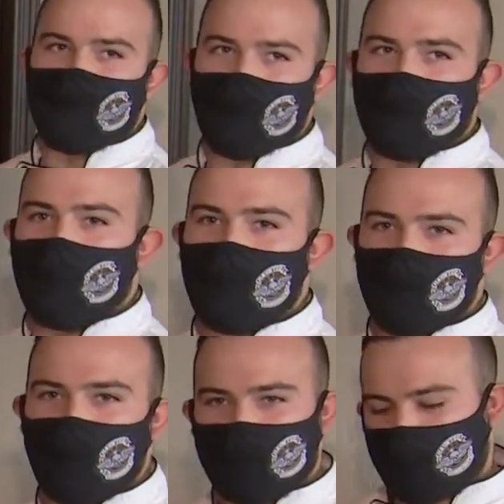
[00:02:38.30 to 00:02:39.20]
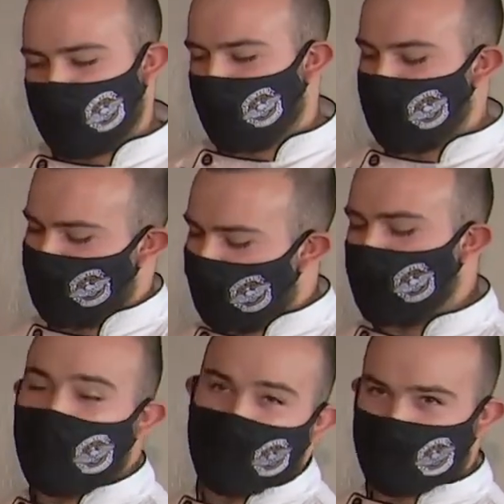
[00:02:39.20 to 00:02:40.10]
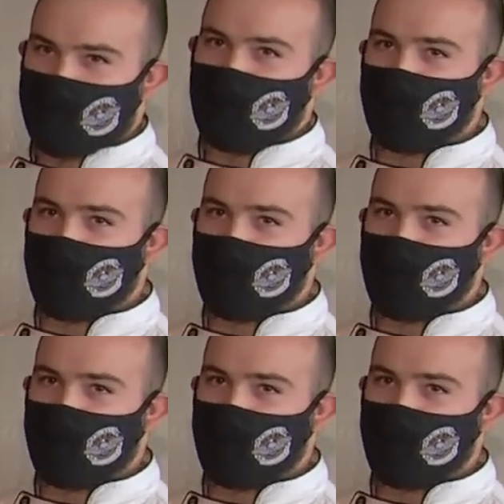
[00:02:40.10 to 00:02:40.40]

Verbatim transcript: you want to close with people instead of by yourself.